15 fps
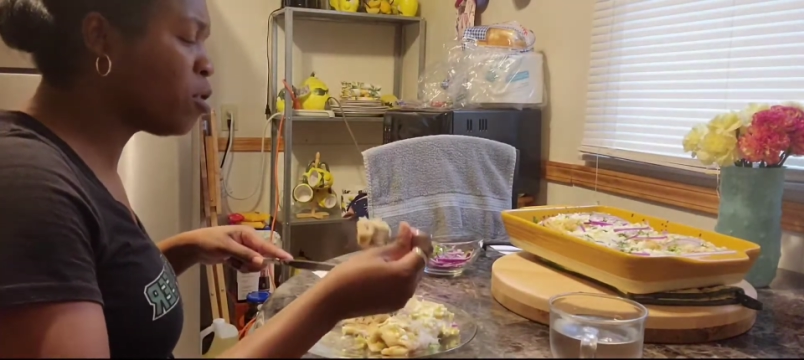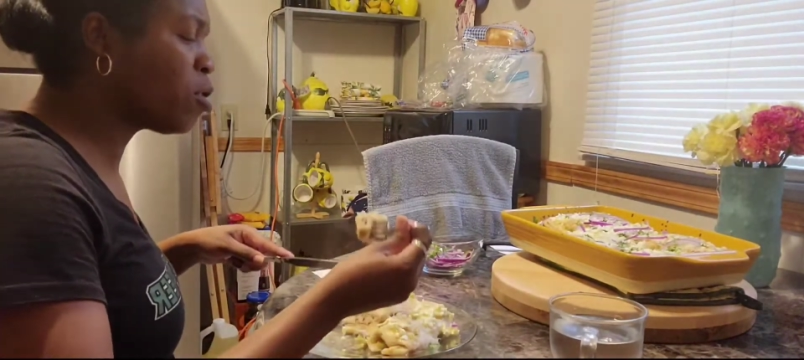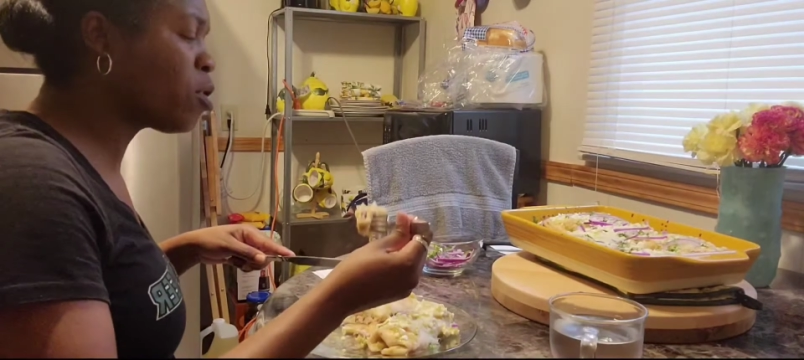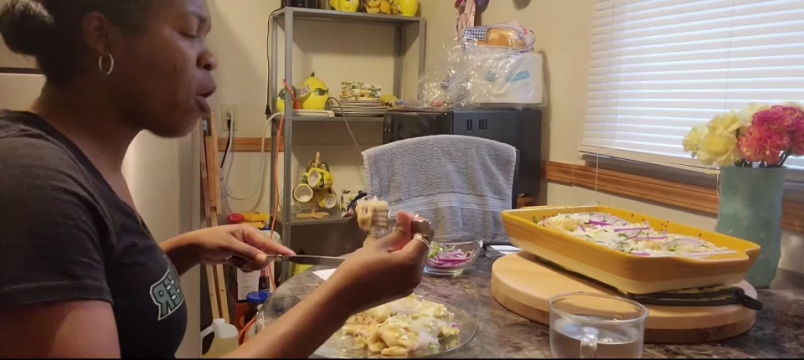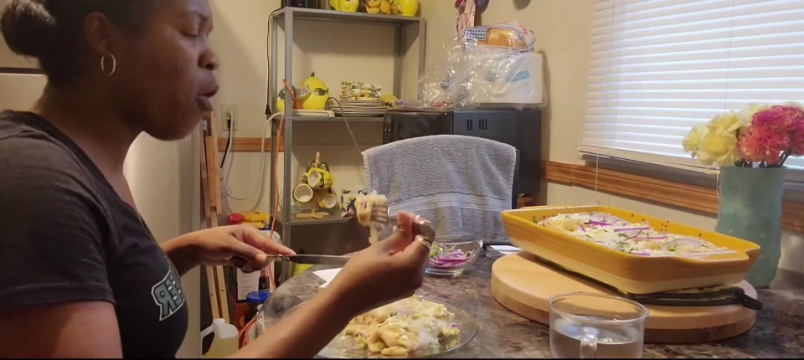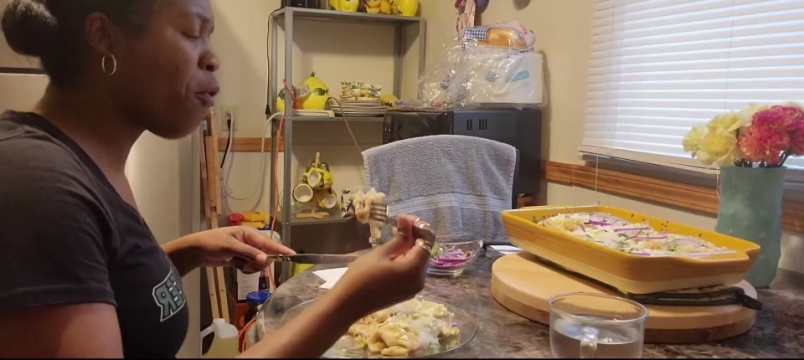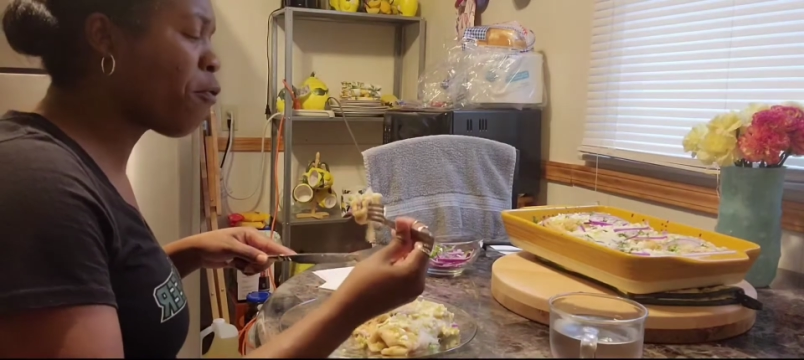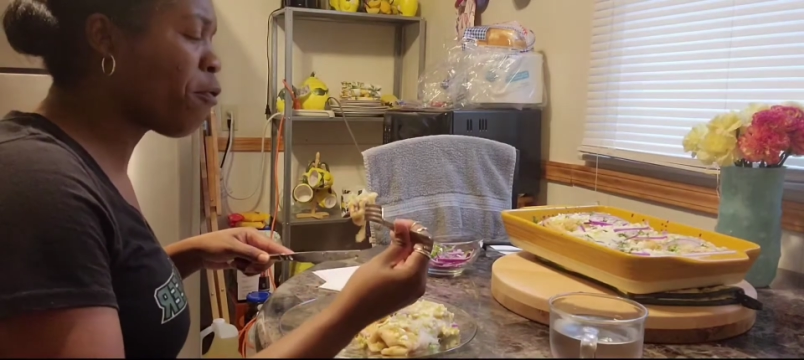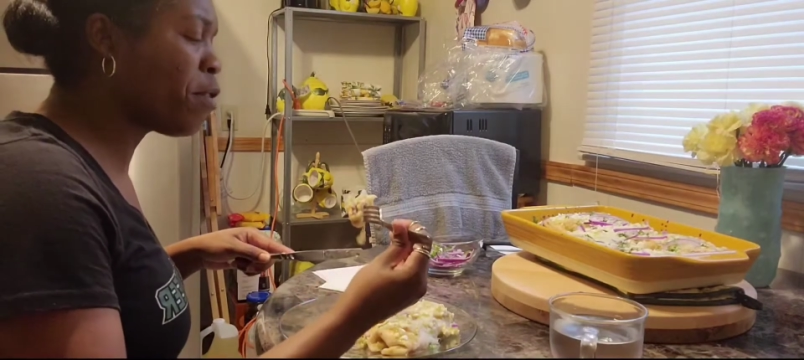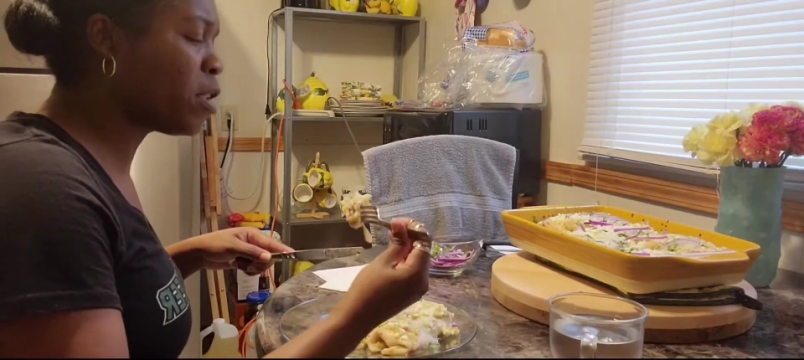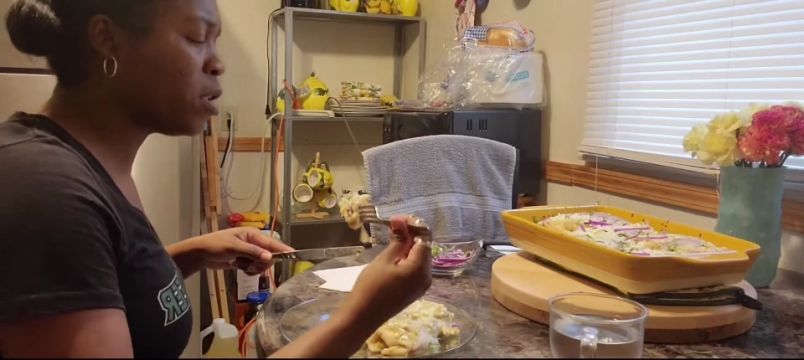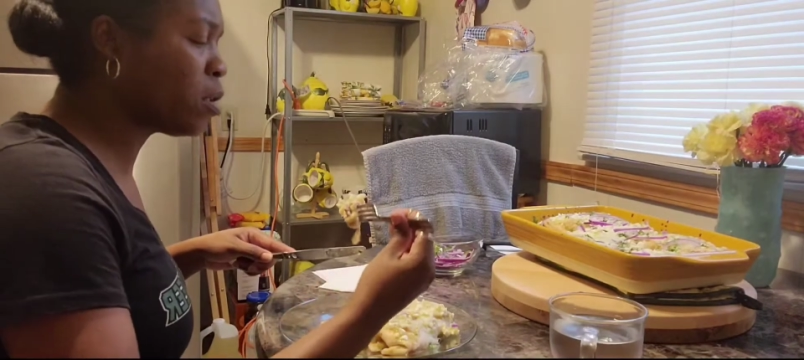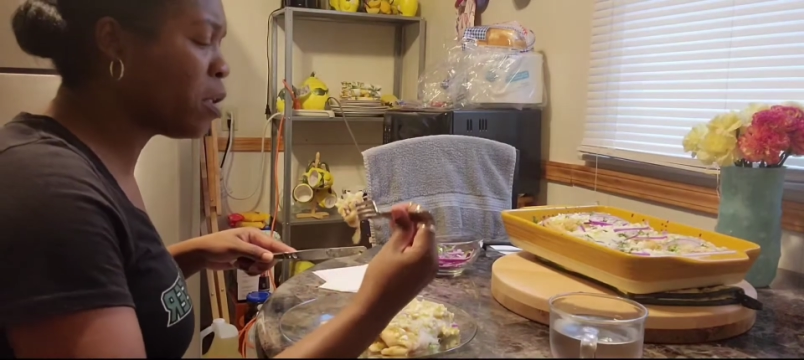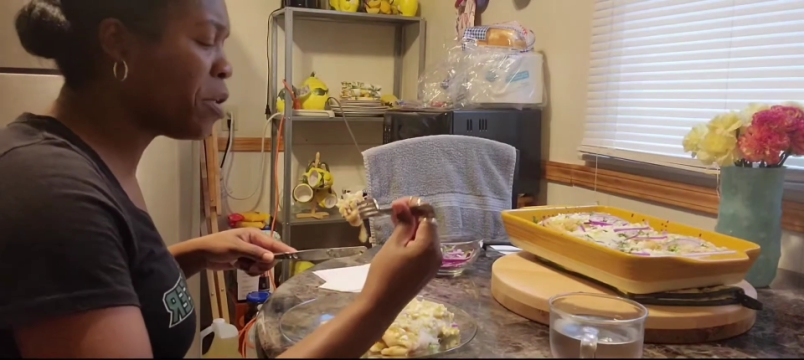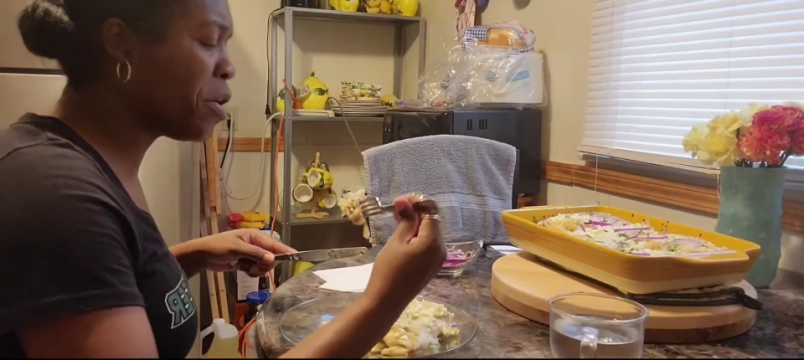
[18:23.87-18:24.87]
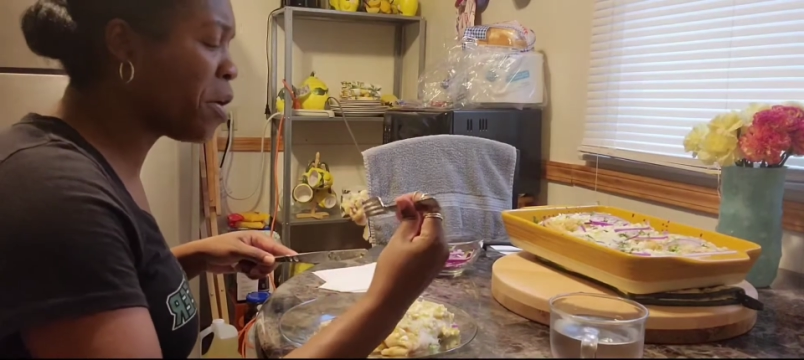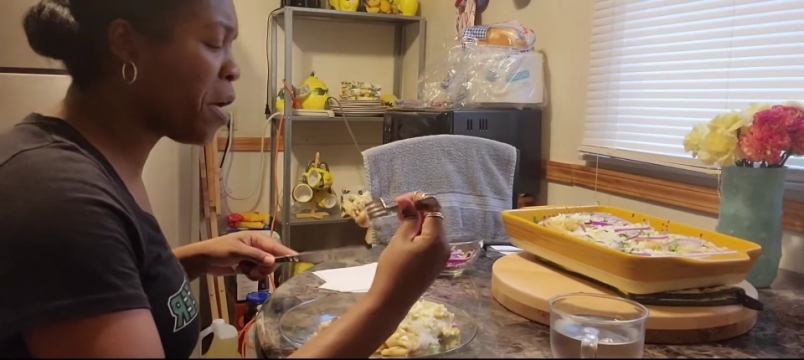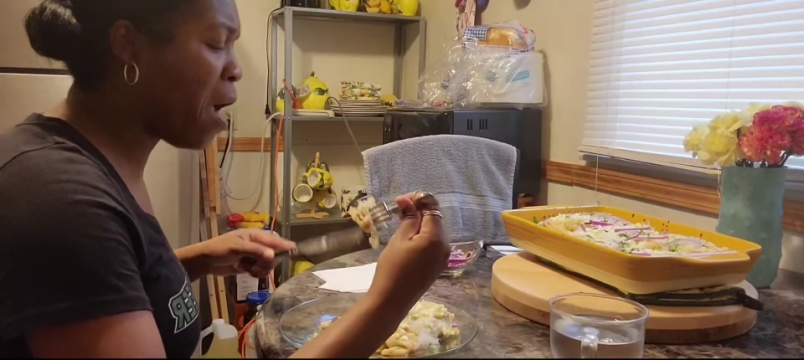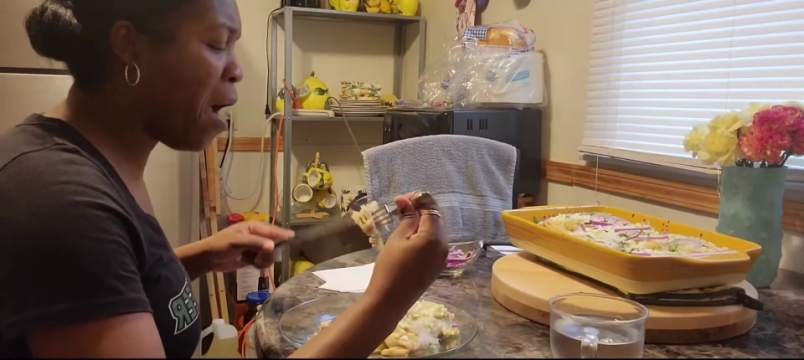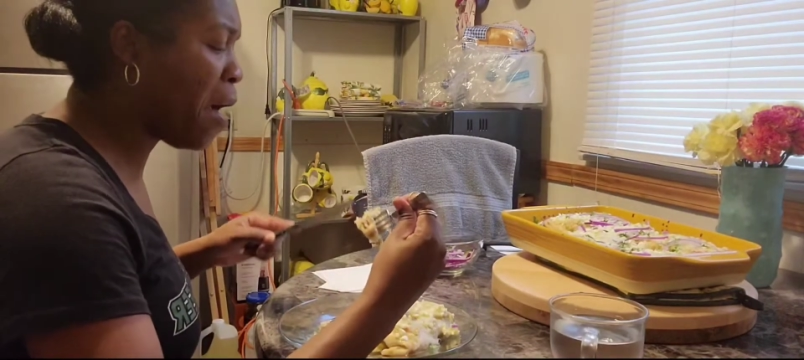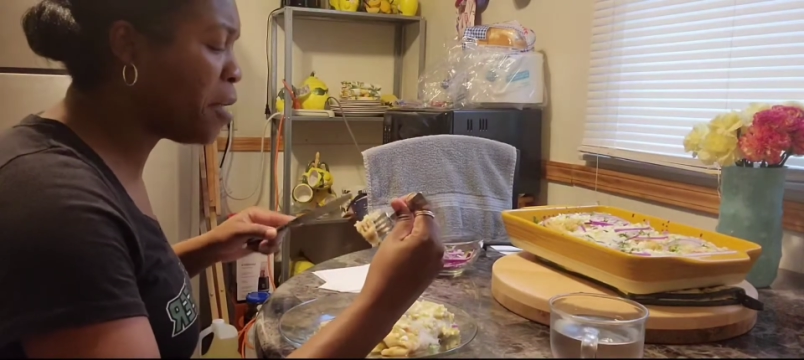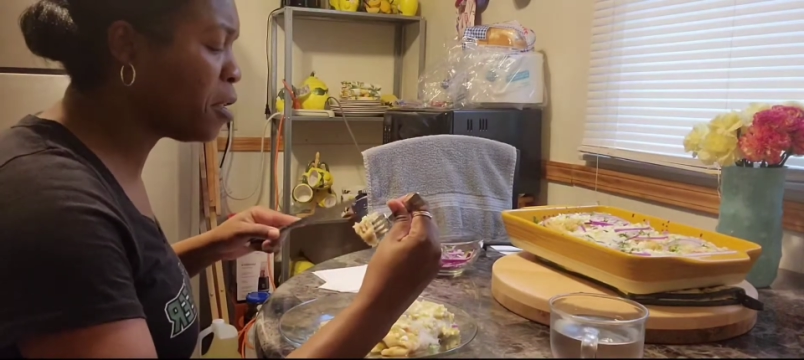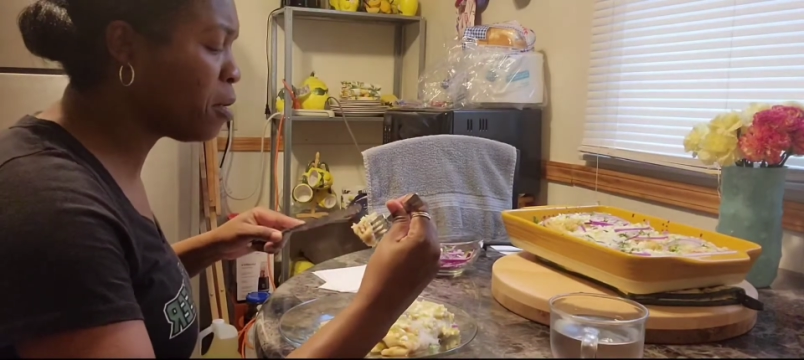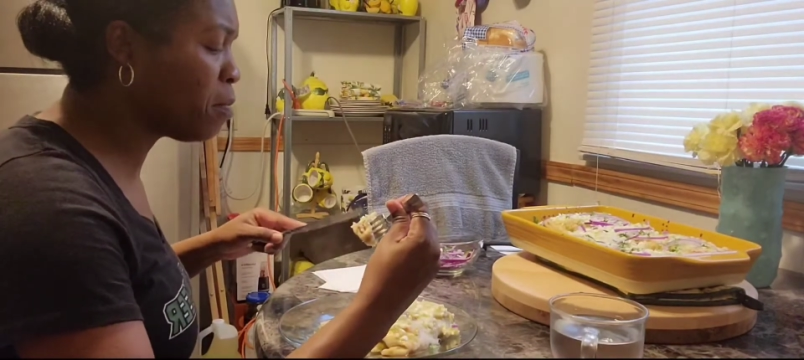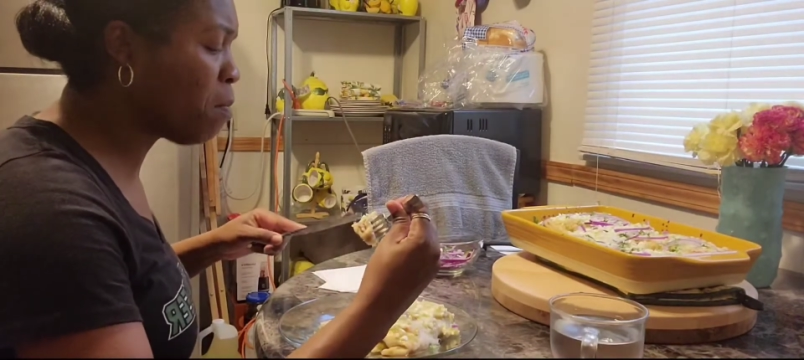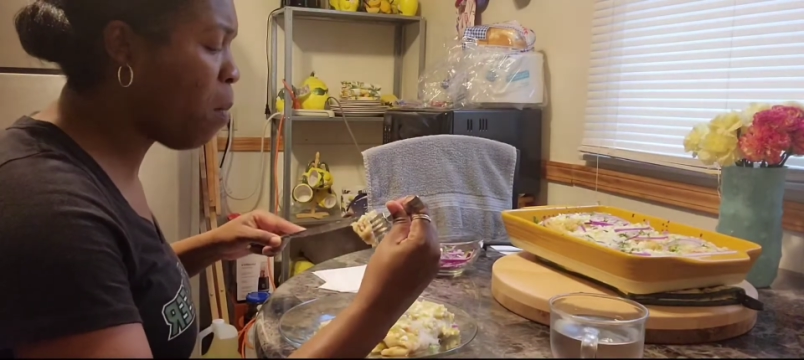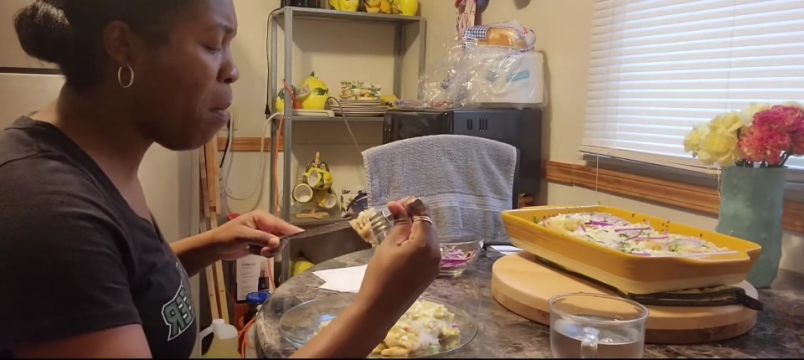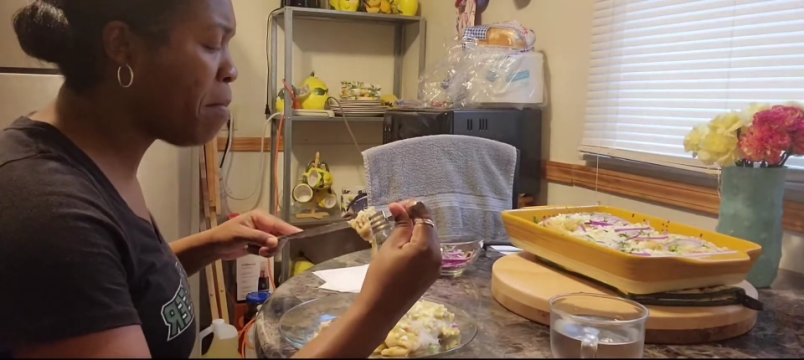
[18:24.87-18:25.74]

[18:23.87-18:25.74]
so freaking good, guys.